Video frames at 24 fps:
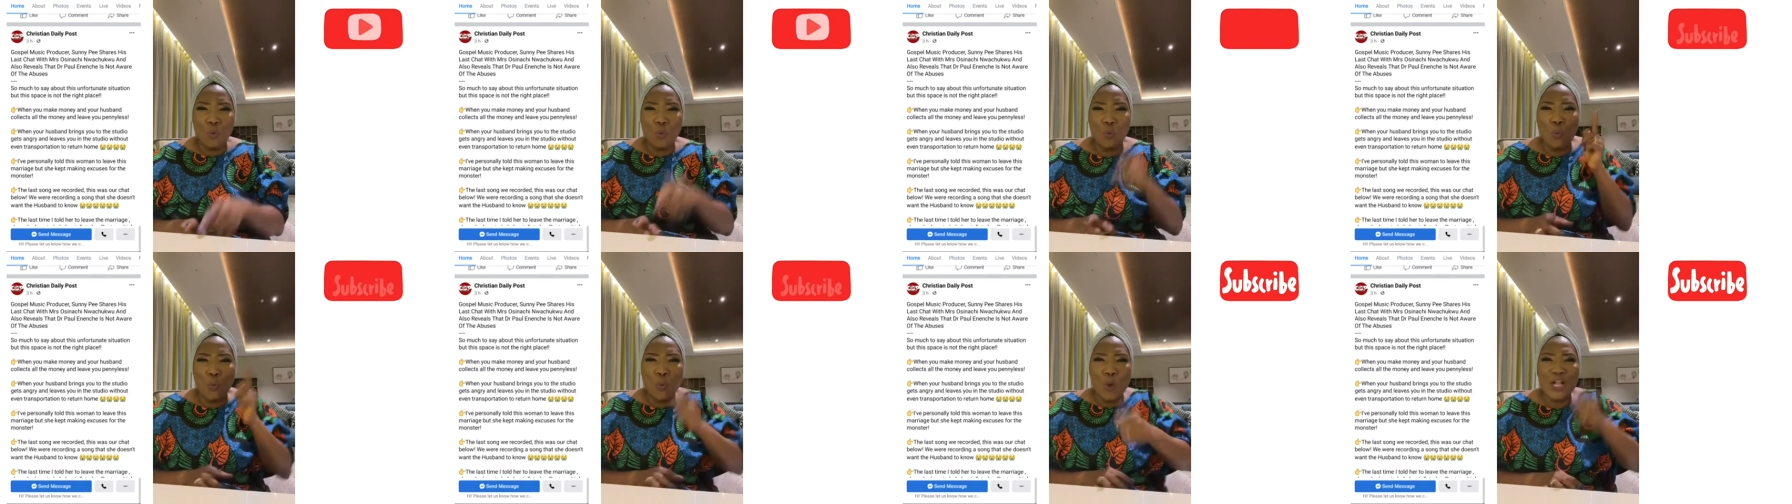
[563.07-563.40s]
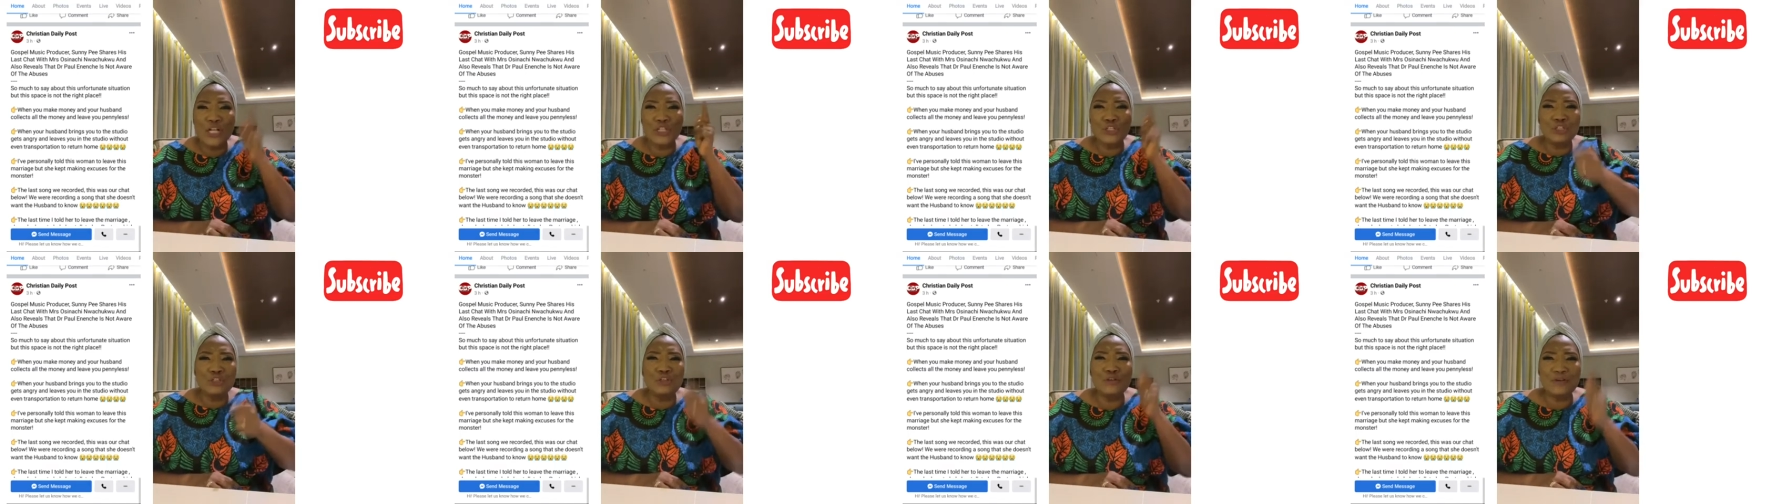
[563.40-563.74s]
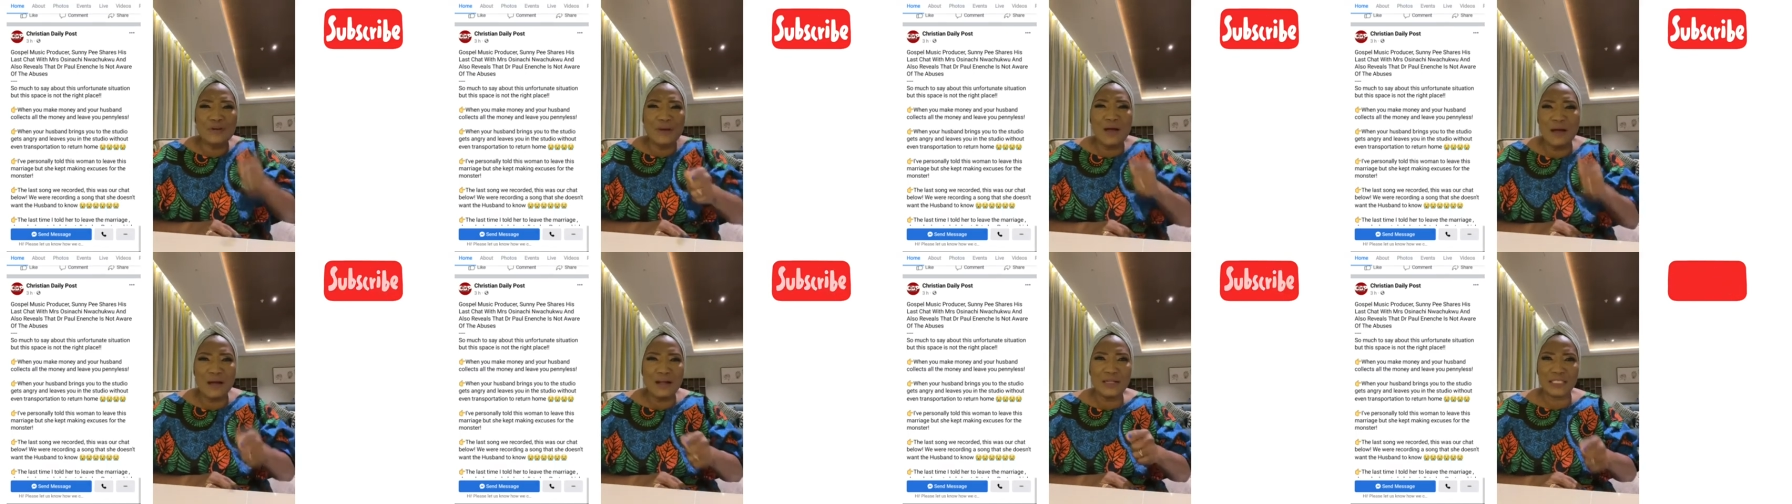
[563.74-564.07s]
will
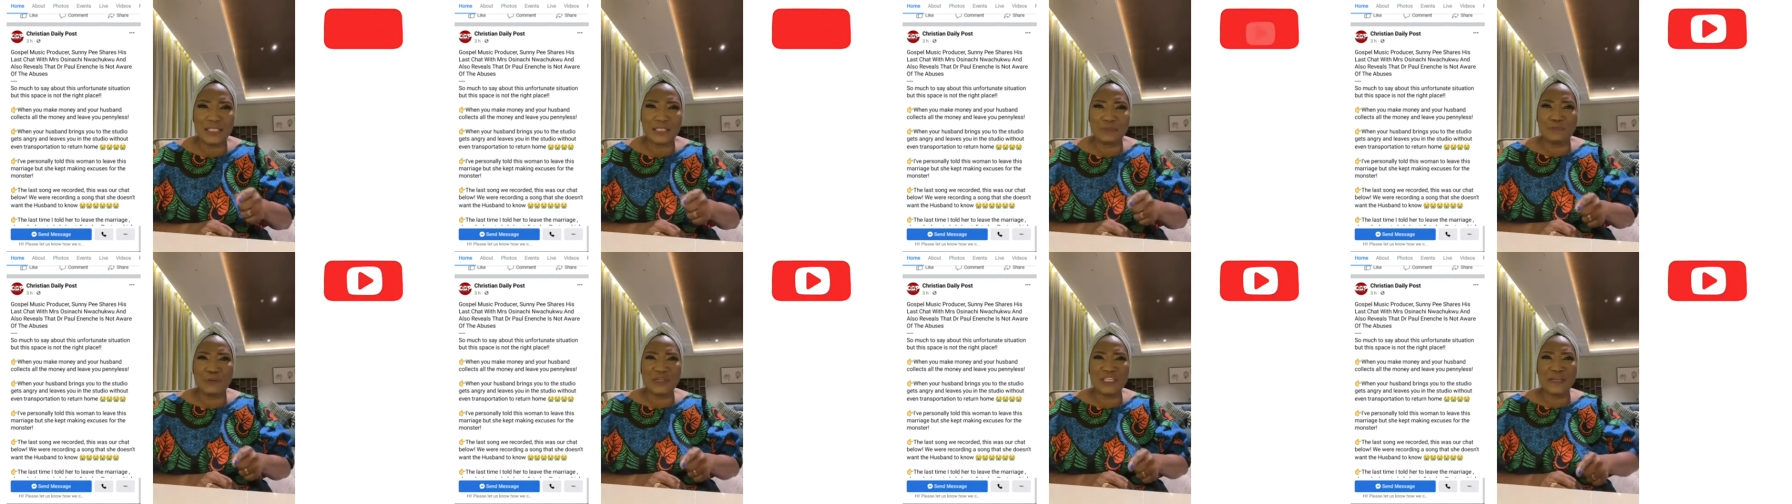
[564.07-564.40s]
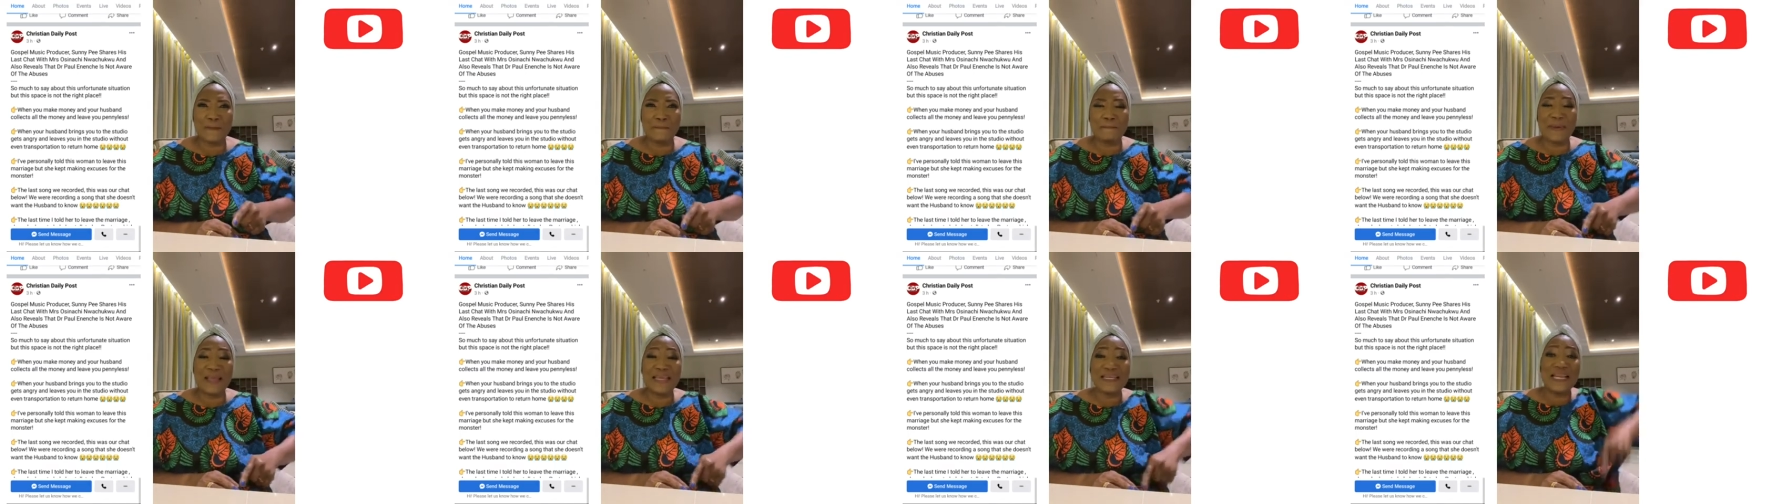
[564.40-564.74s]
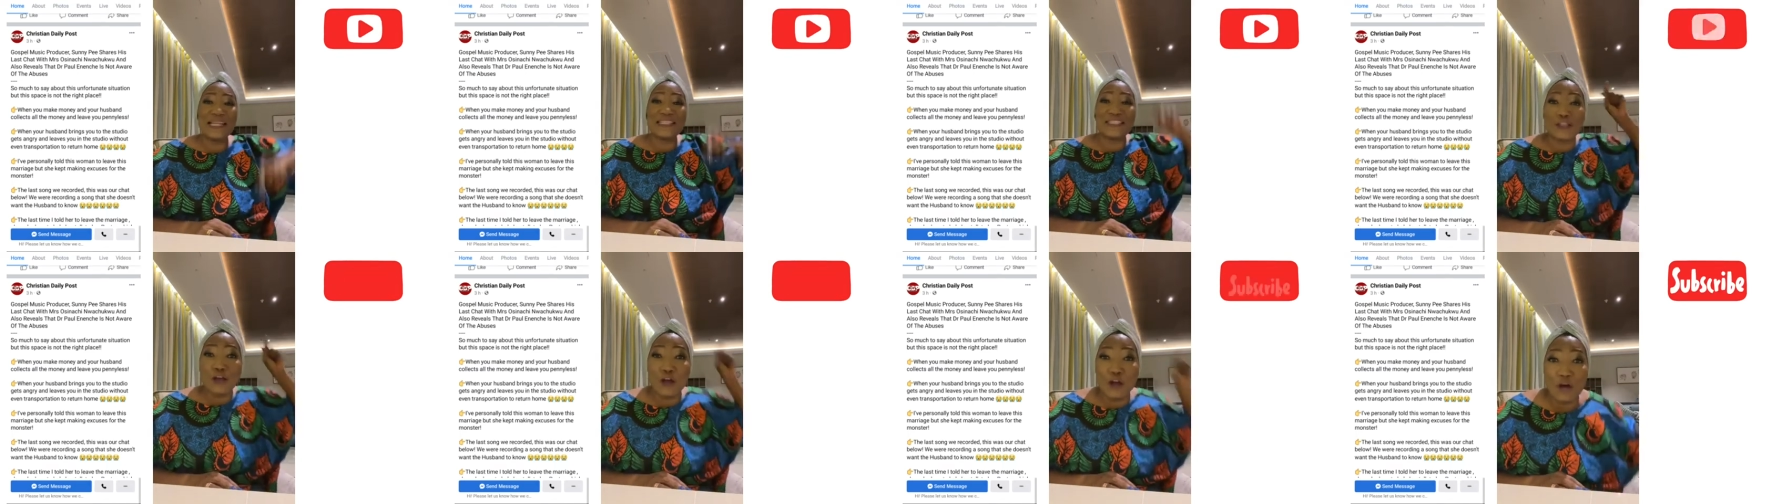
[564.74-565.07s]
not be
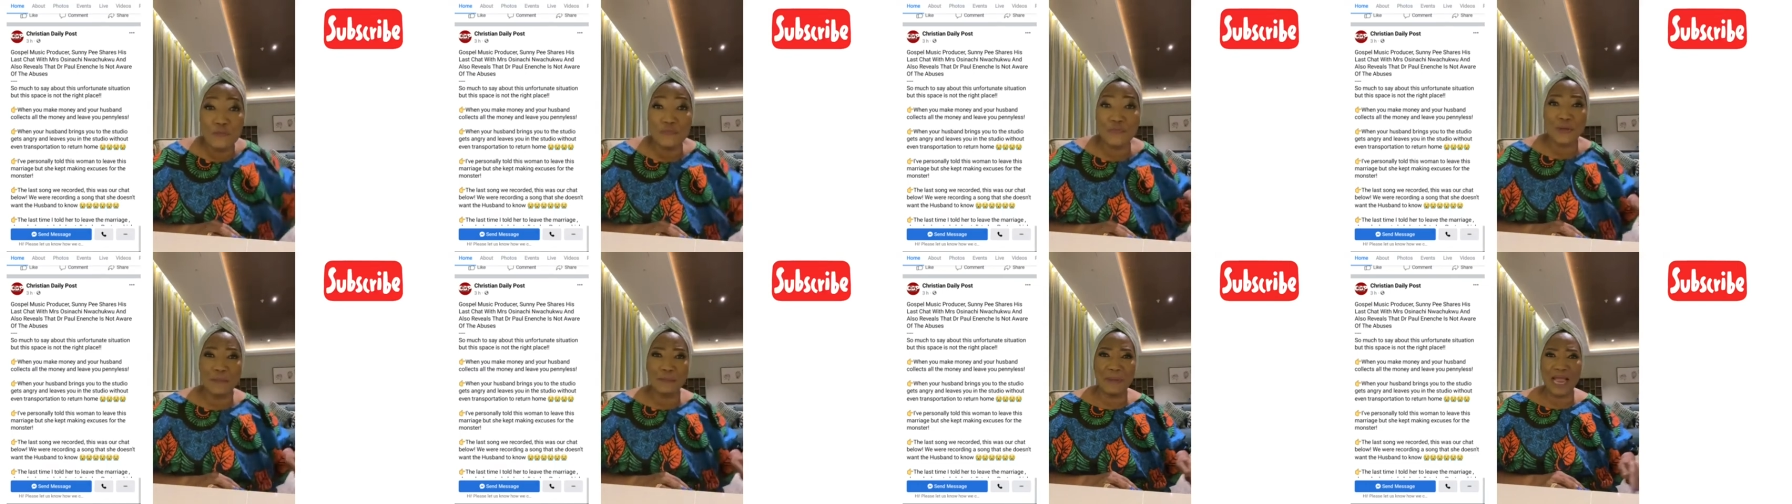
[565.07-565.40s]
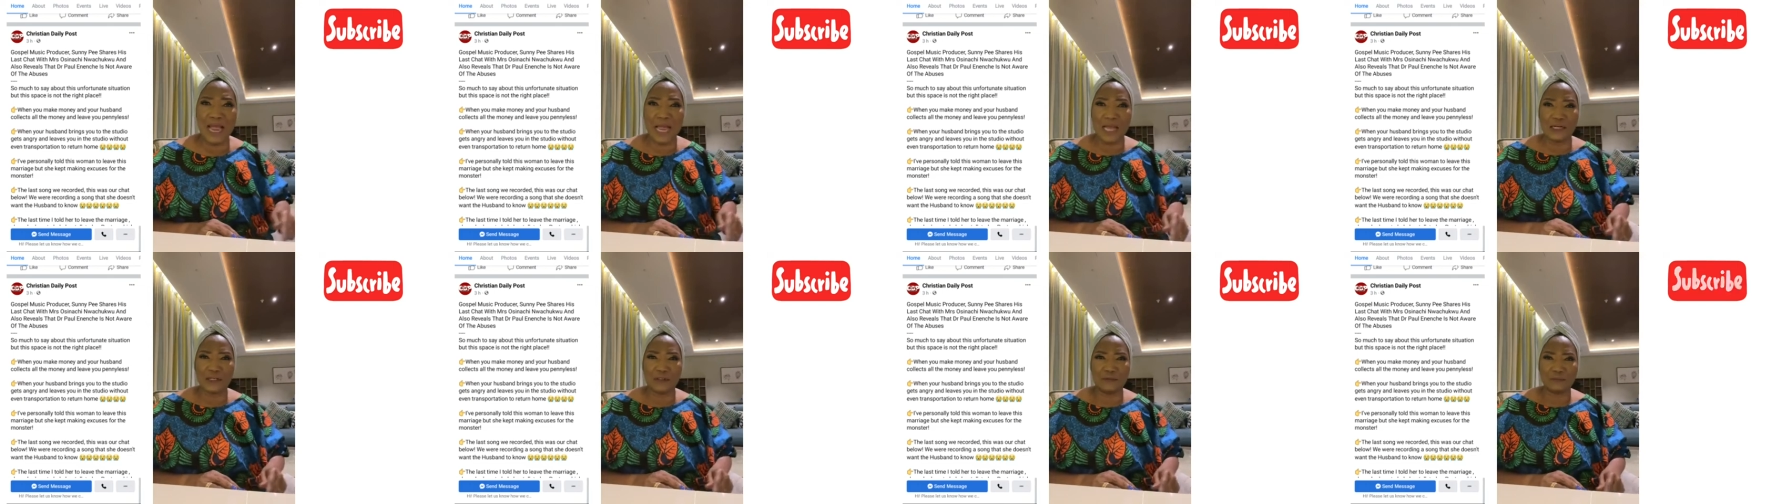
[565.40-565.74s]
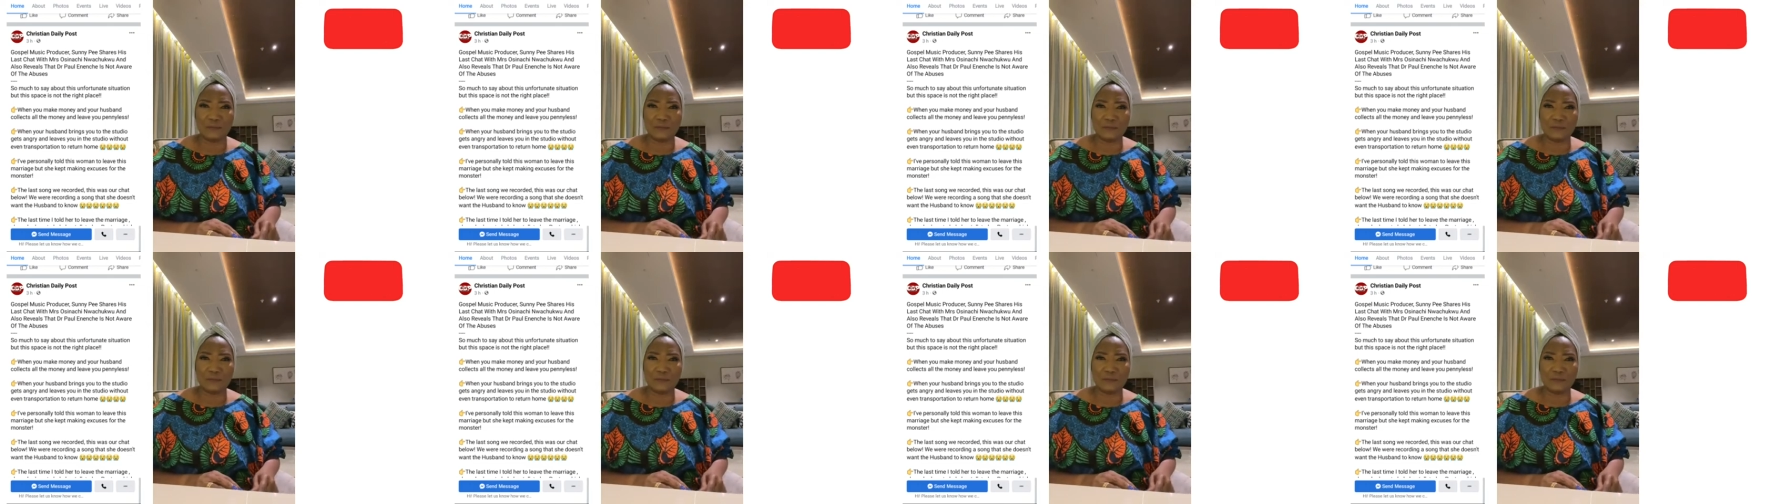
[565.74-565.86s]
dependent on the man